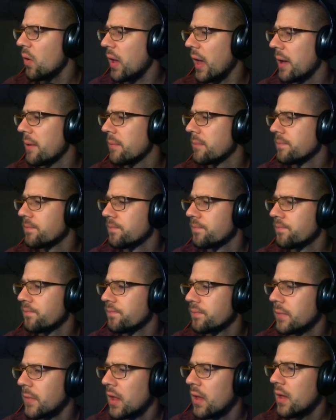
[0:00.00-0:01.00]
Okay.
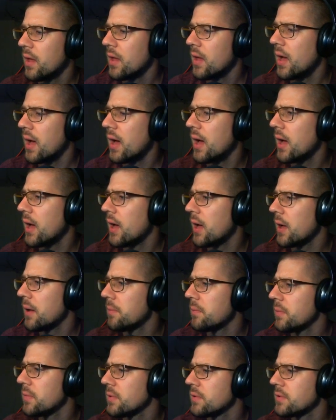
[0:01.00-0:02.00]

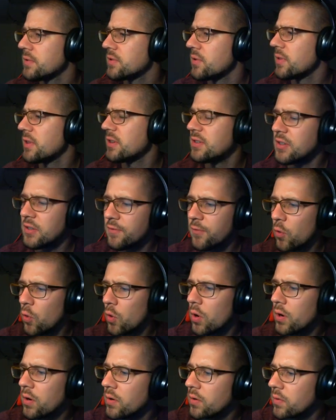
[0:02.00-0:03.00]
Um, so this is
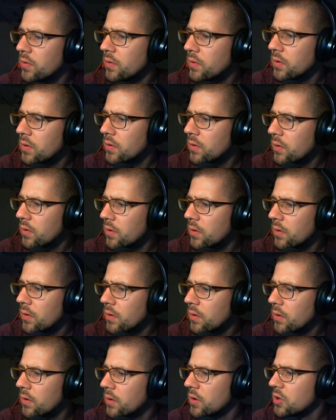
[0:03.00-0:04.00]
for
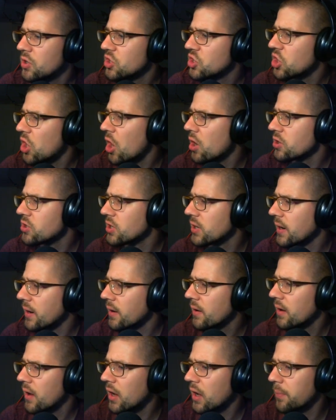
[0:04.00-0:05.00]

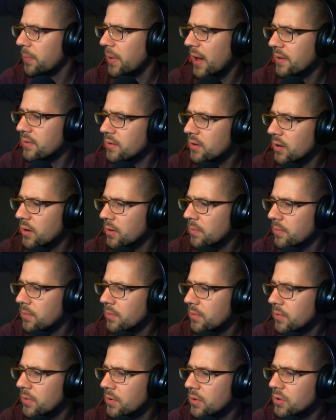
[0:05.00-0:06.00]
charging a capacitor.
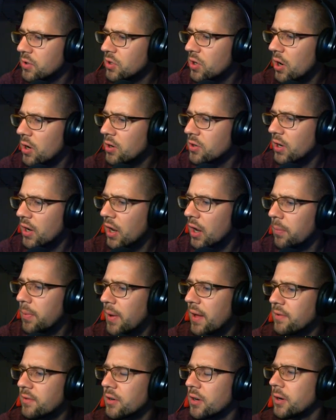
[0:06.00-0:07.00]
Charging
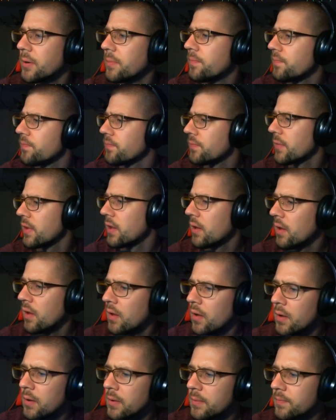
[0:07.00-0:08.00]
capacitor.
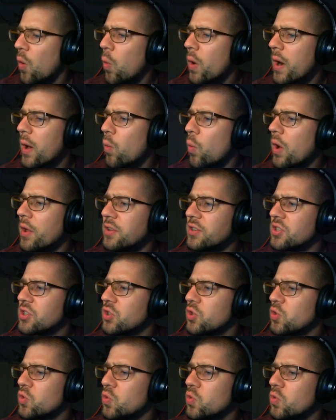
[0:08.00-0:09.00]
What I want
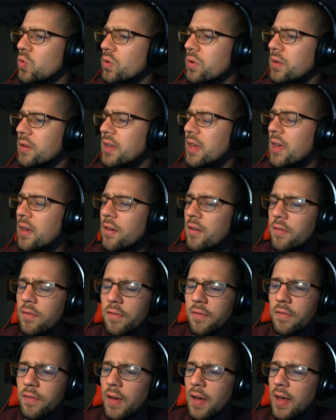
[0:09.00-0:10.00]
to
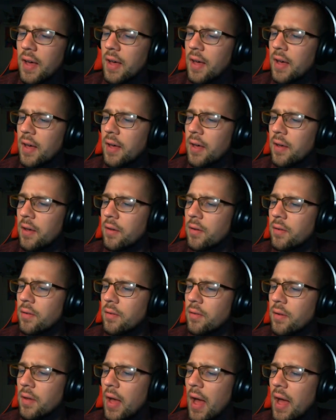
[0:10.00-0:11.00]
give uh,
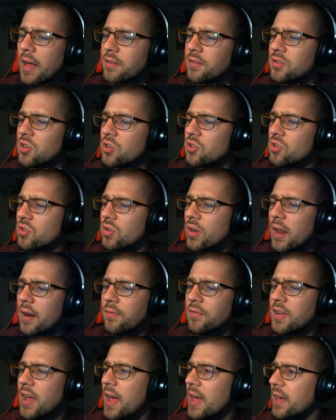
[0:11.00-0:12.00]
as just
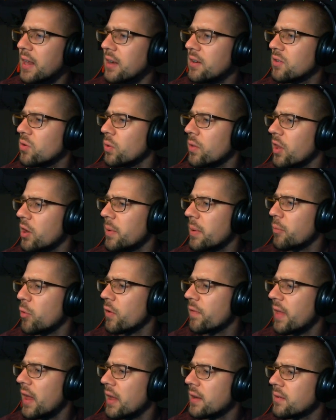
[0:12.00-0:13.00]
kind of tying it into a little bit
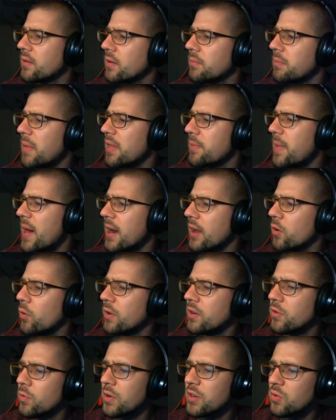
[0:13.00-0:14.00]
more of that
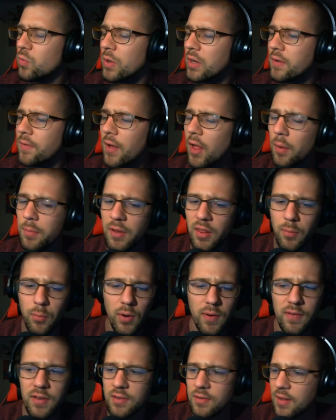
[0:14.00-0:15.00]
mathematical intuition we developed in the
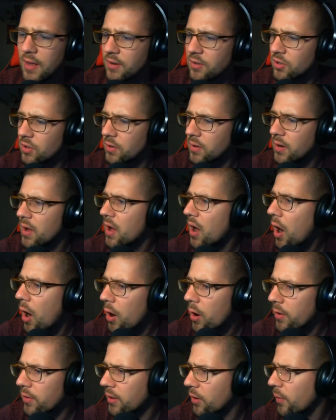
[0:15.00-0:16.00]
previous lecture
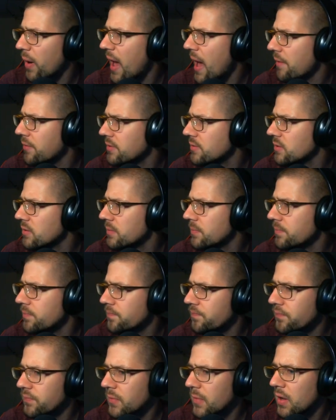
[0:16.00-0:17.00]
are the graphs.
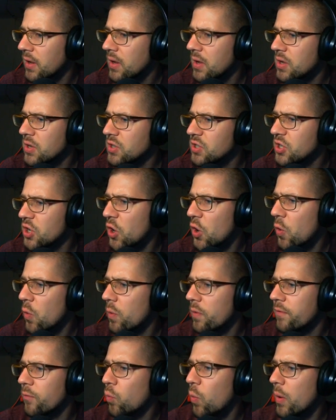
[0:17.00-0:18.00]

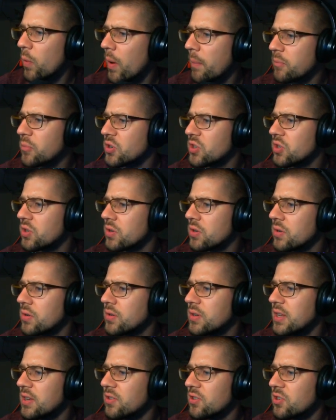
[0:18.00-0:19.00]
So when I'm
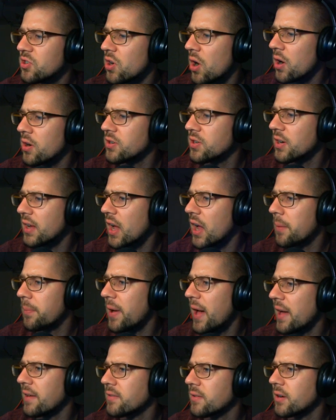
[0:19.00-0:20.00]
discharging a
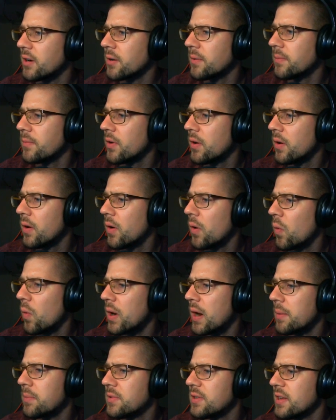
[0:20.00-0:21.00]
capacitor,
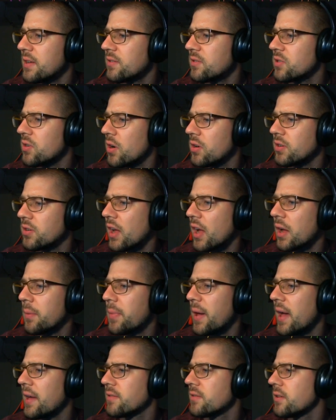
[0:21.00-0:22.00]
when I'm discharging
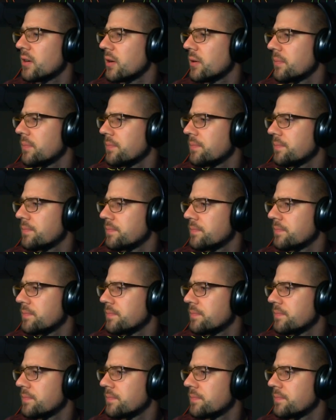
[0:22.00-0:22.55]
a capacitor,